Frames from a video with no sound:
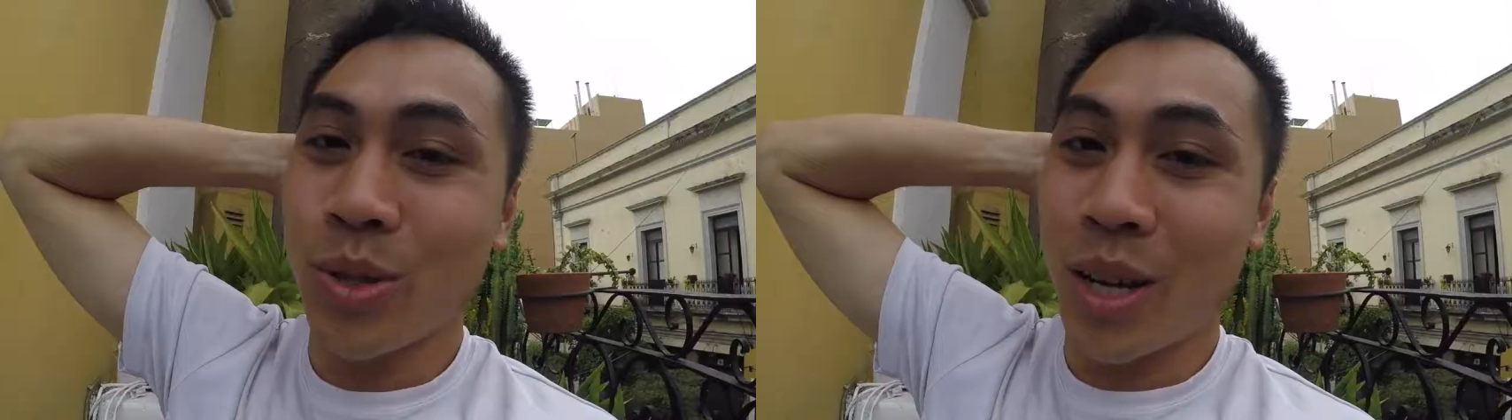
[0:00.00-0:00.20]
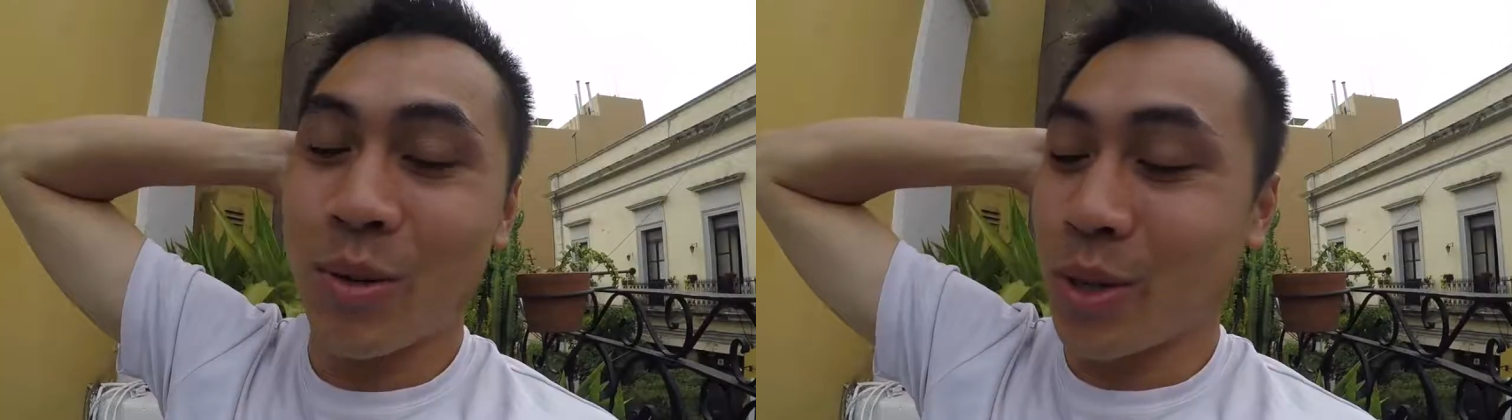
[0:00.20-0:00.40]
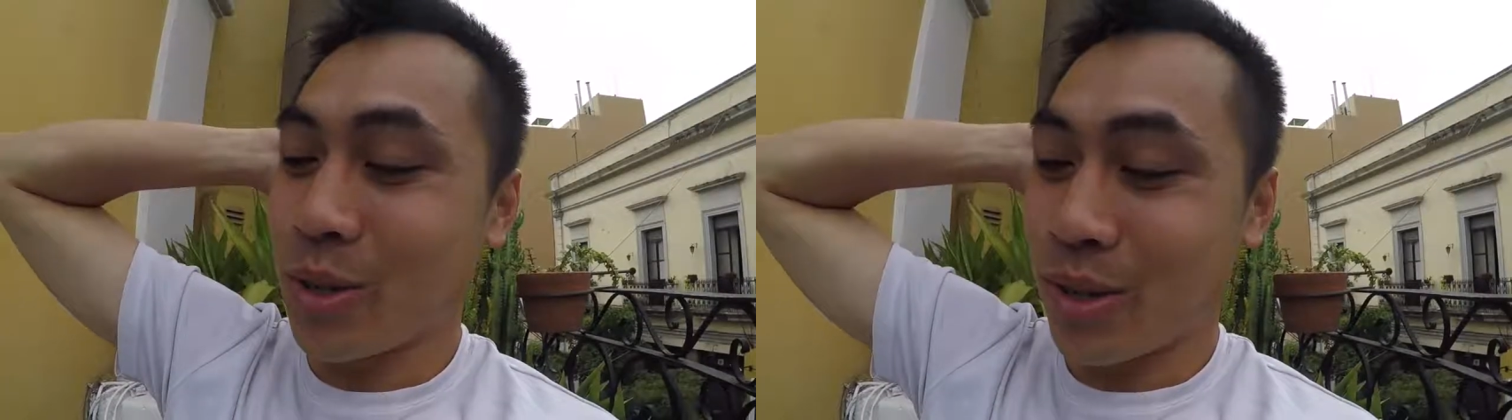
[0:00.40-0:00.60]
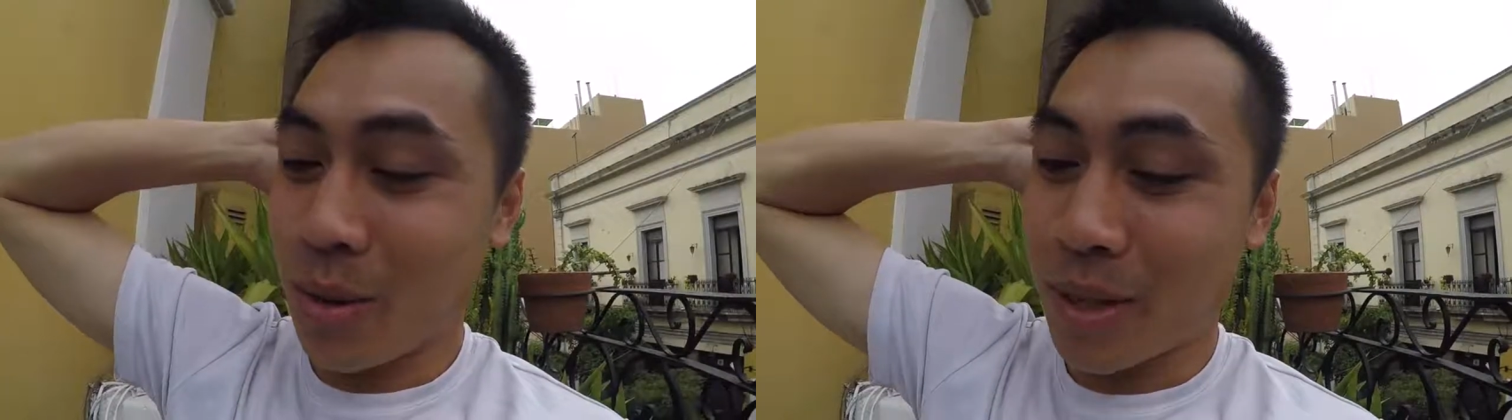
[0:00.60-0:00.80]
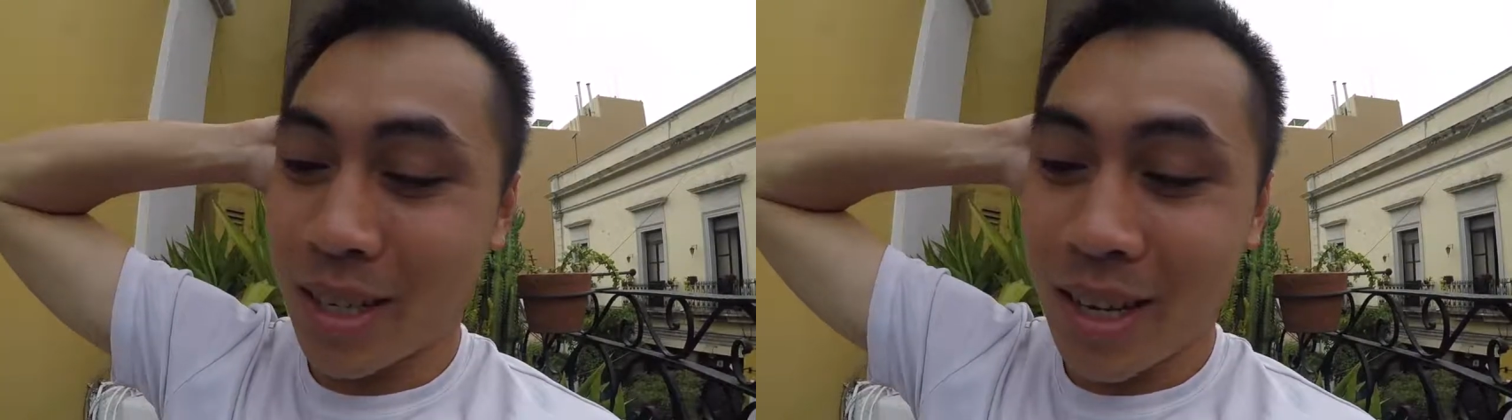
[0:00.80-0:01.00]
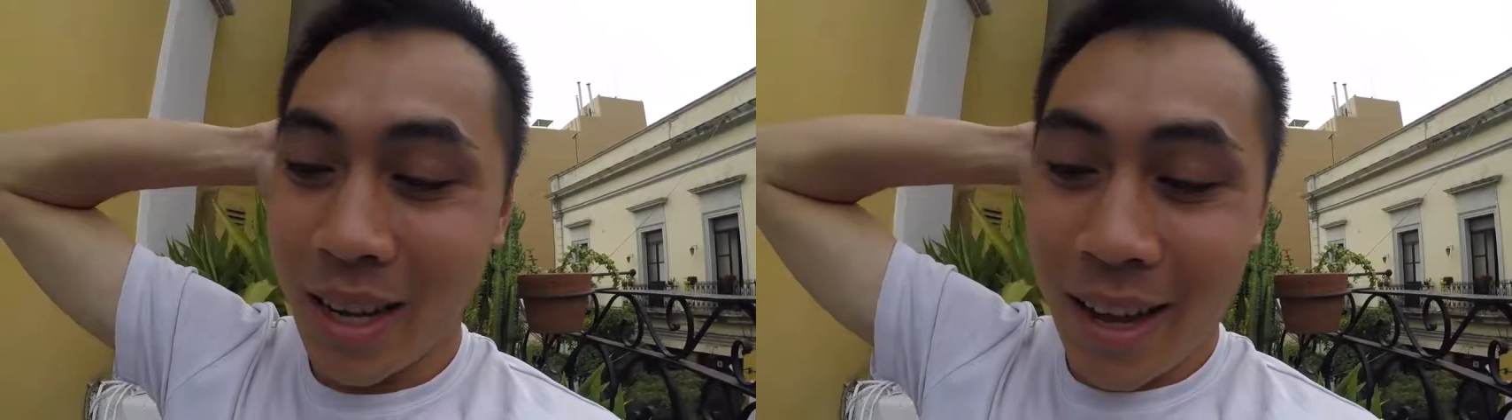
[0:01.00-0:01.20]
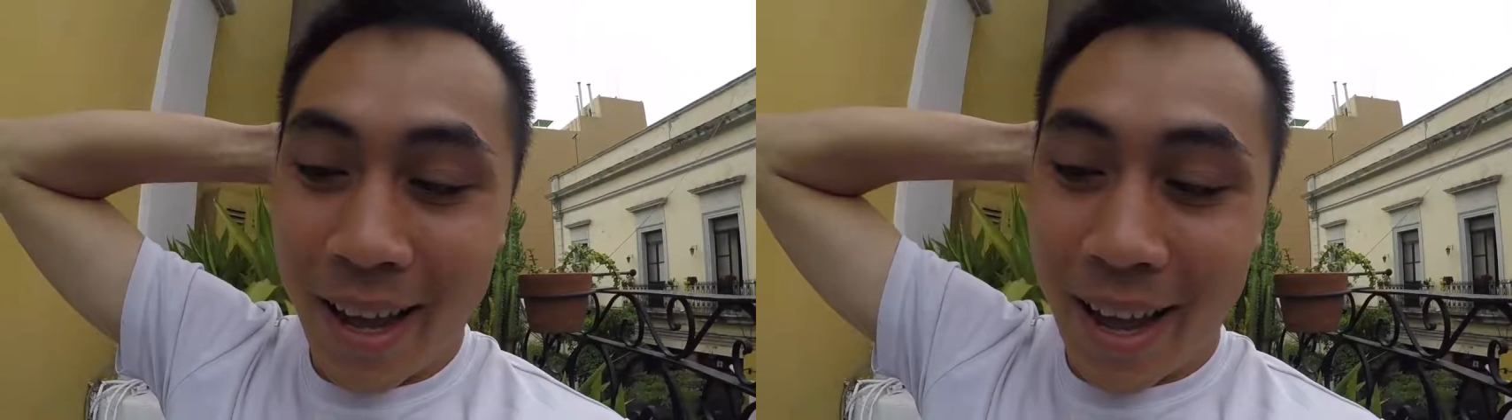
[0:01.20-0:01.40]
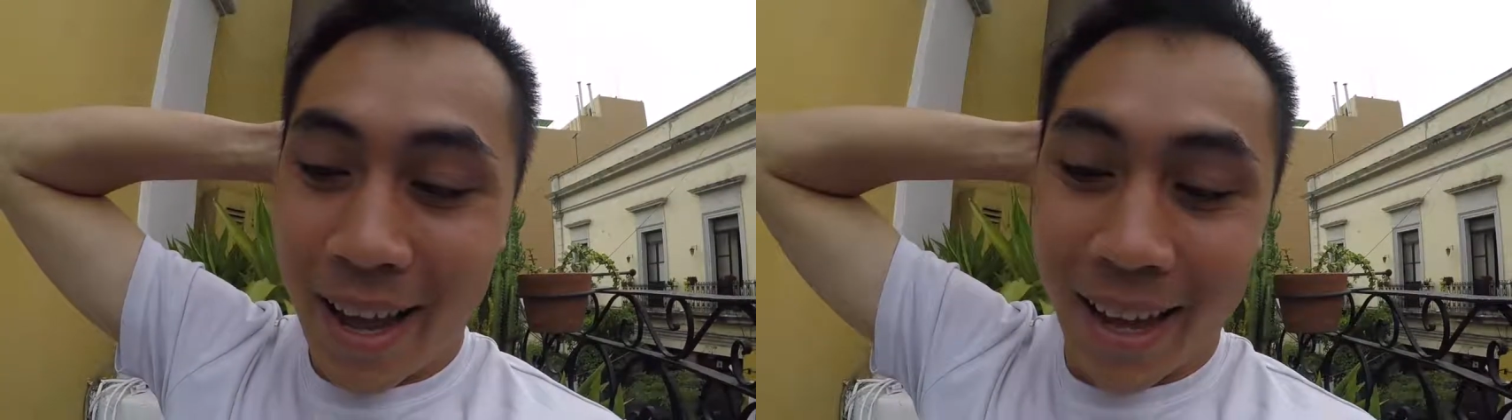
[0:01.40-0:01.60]
sandwich or something.
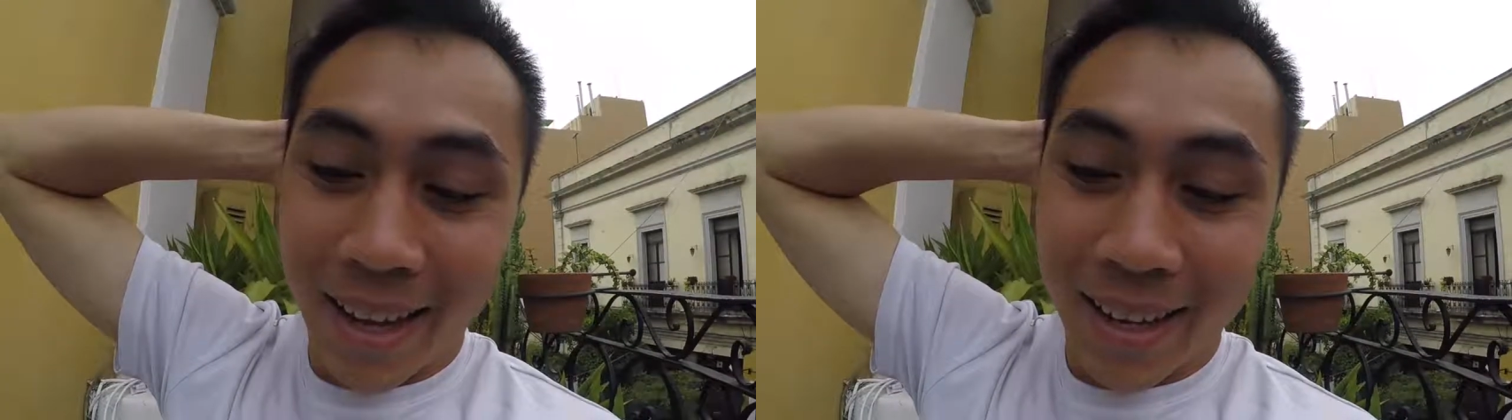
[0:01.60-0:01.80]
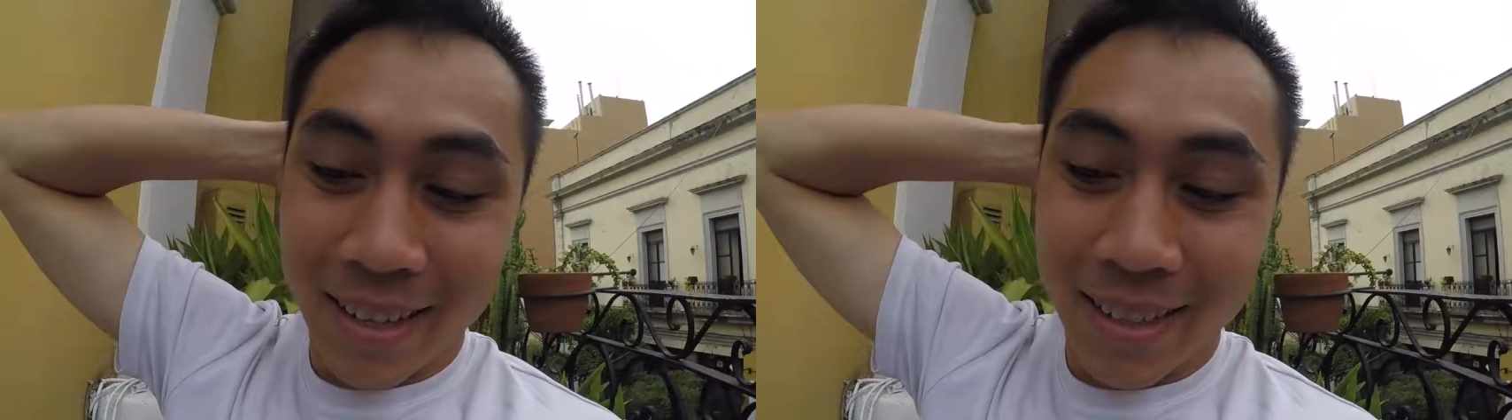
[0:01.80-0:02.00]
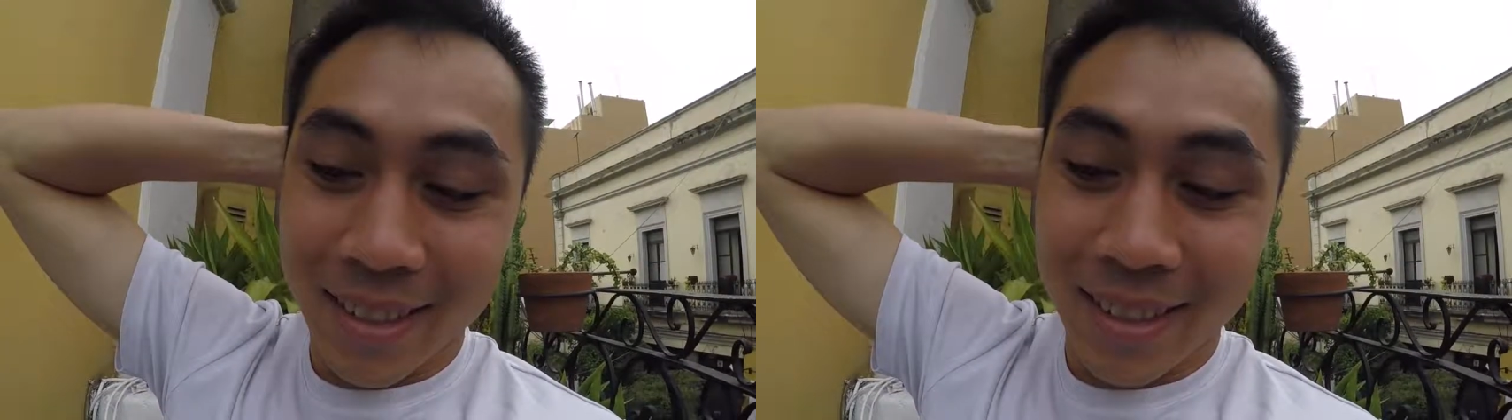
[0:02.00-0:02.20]
And